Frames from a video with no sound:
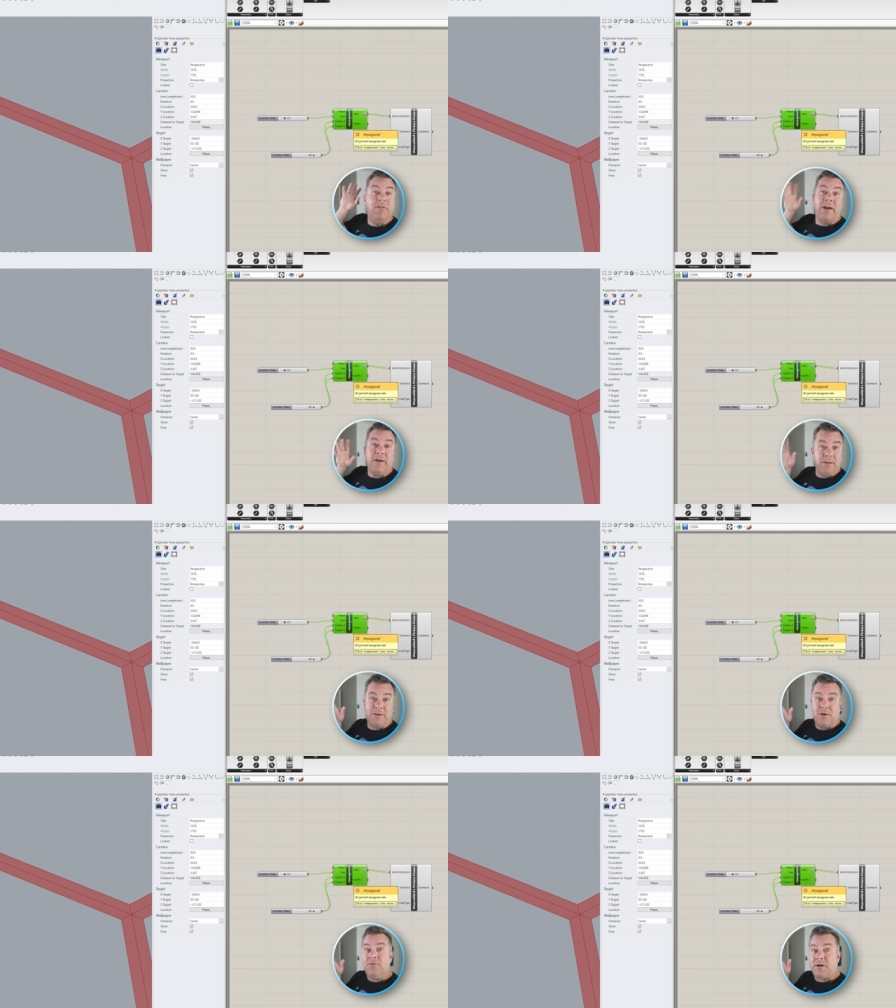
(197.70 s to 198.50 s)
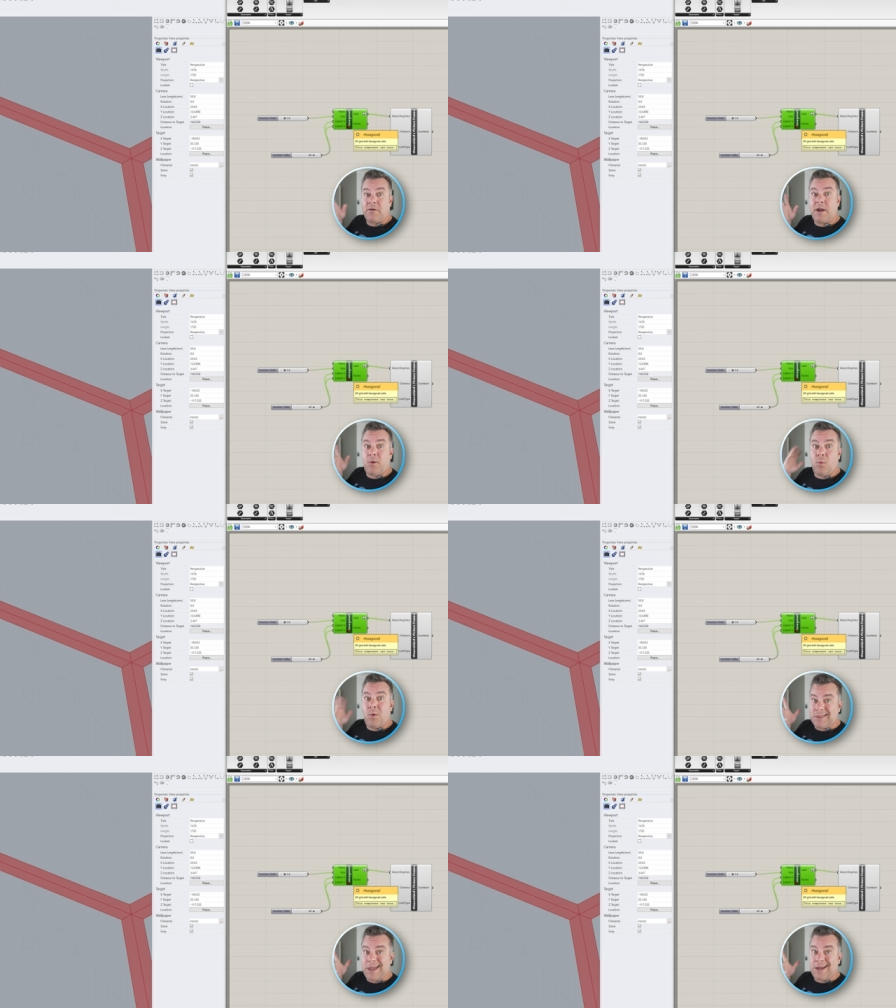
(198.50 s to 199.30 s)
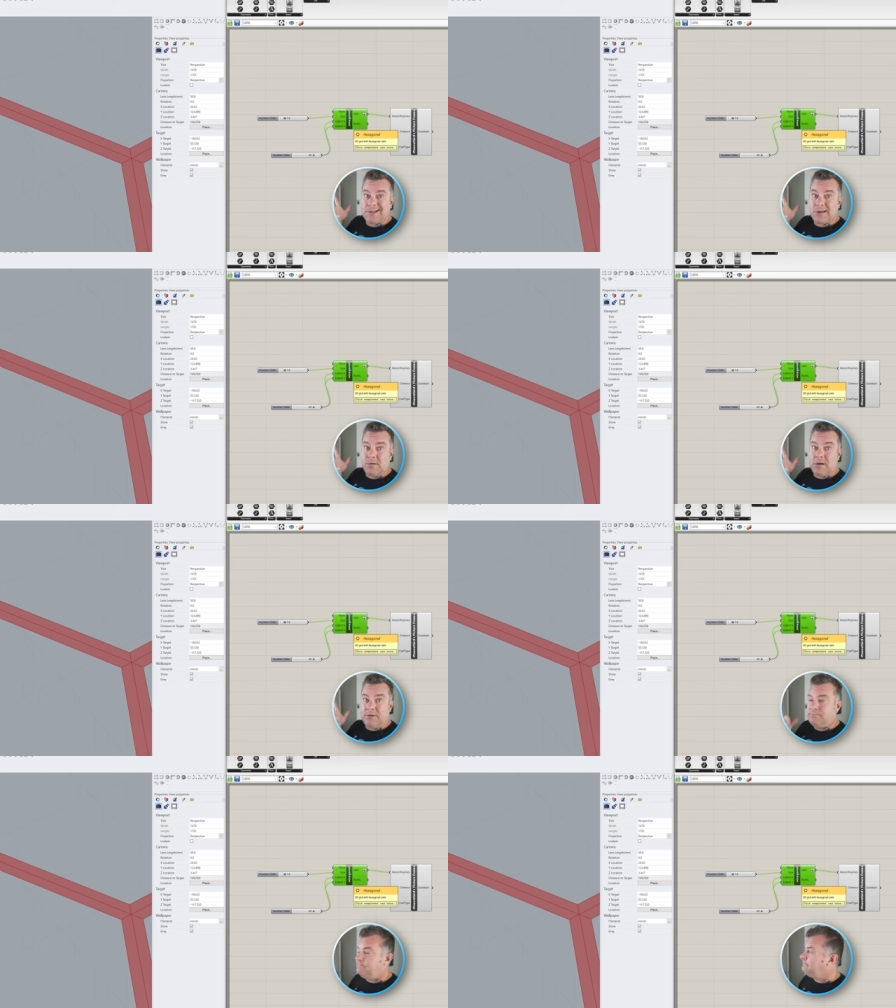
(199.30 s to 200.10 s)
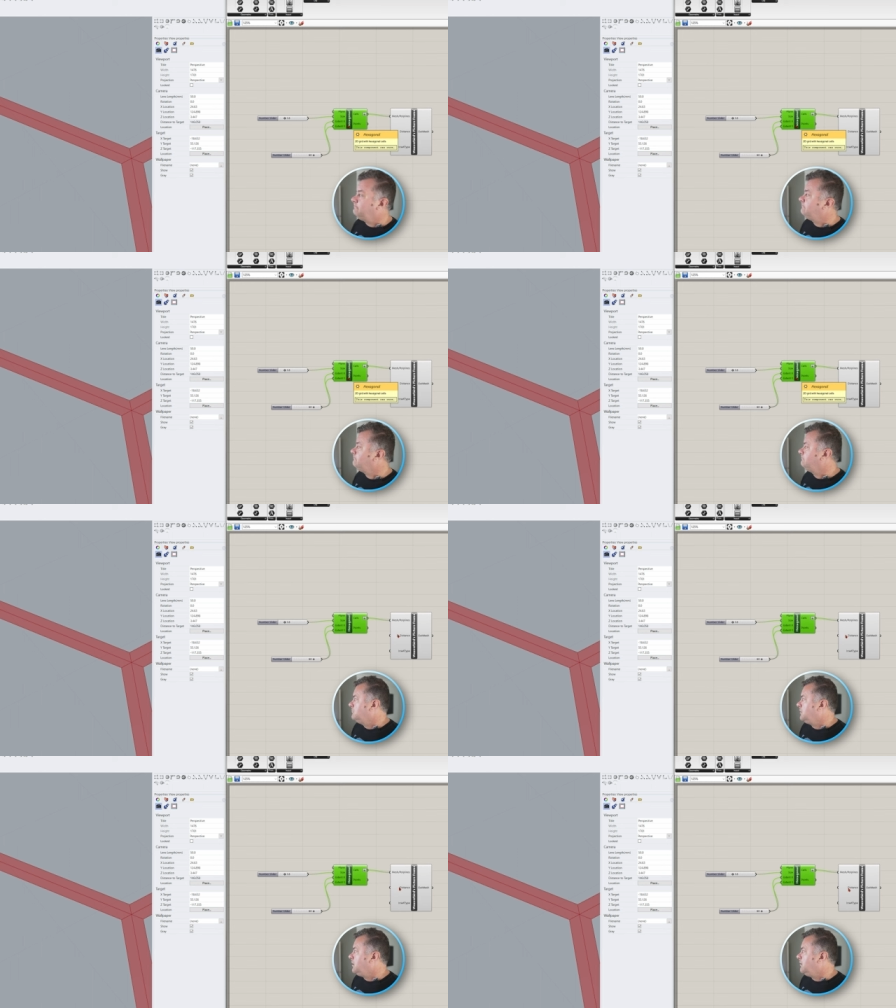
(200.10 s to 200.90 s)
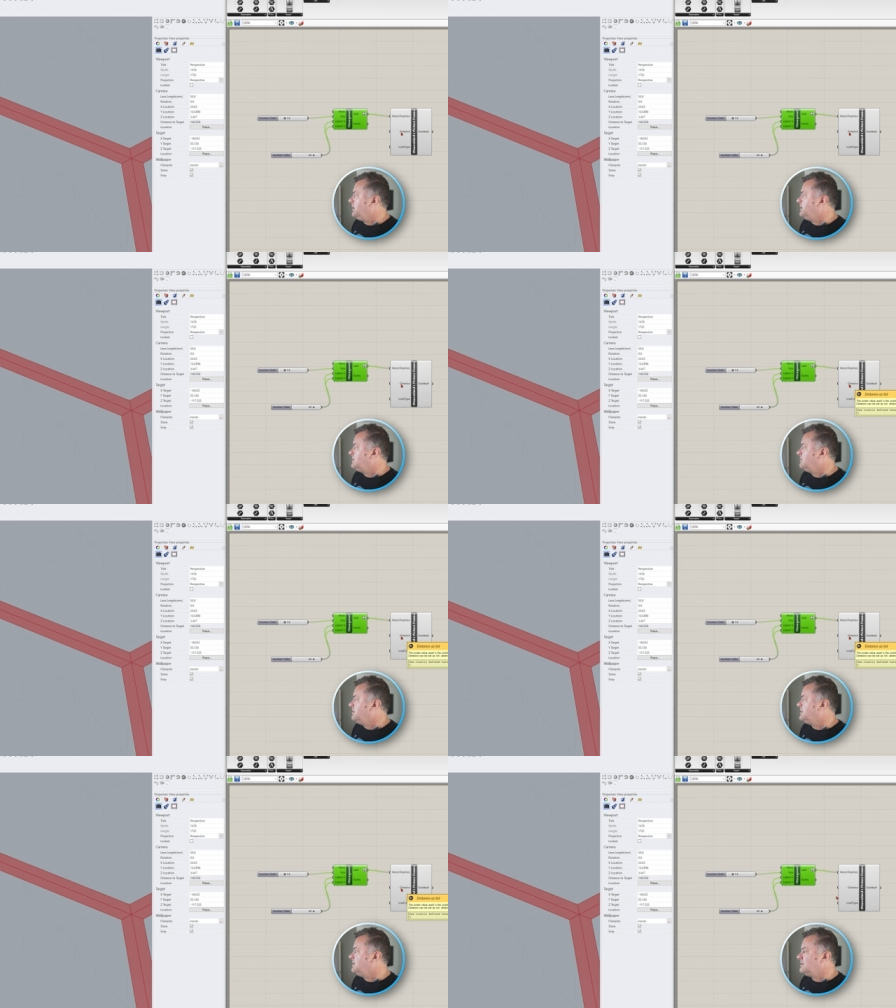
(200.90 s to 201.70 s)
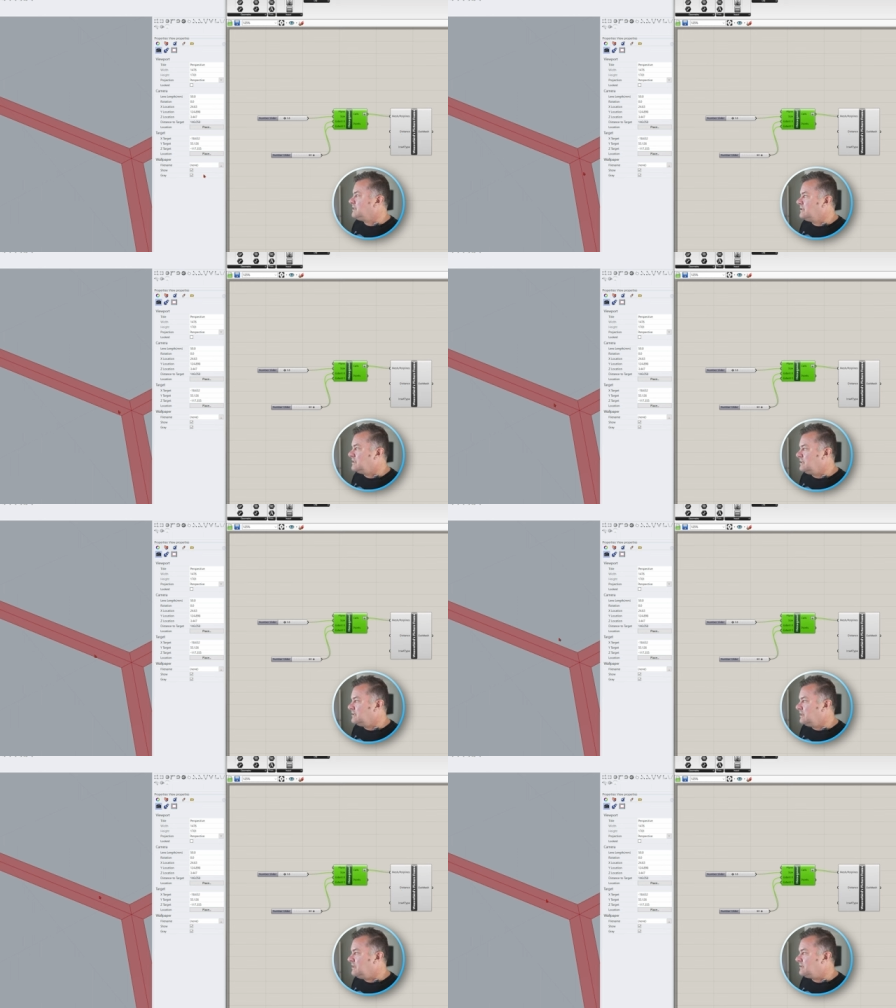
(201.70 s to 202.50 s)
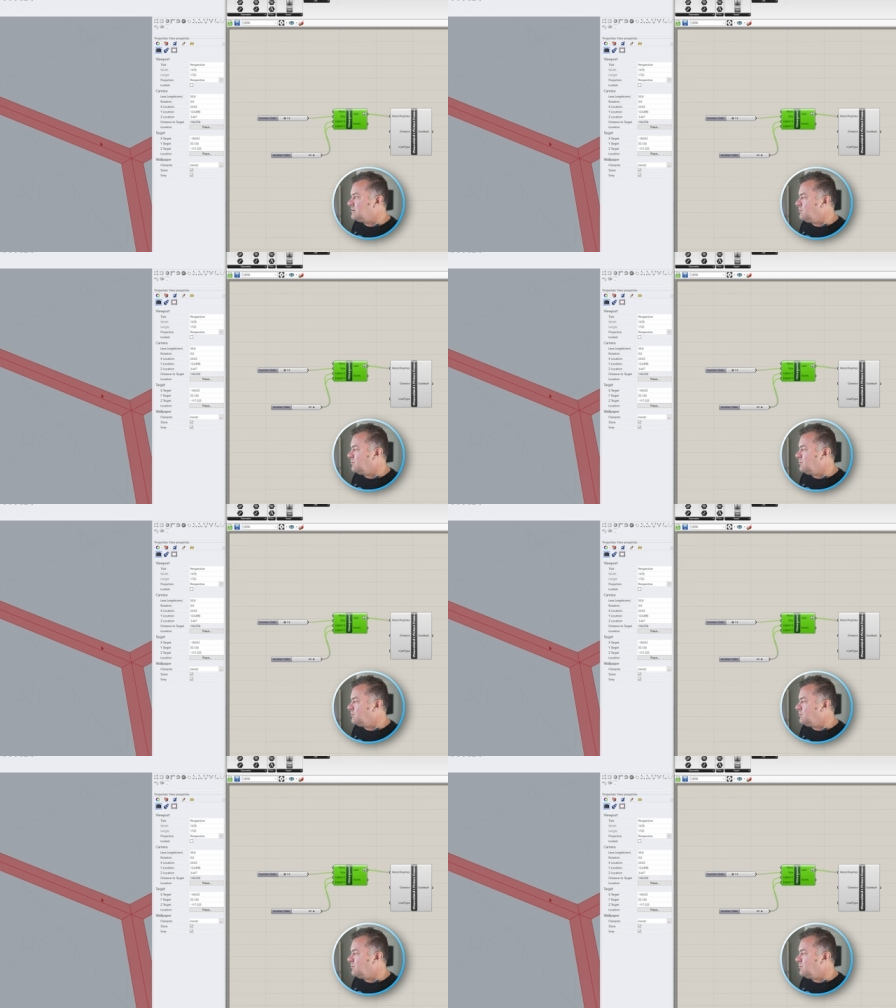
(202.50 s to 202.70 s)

very difficult figuring out what the heck is going on. All right, so this distance is this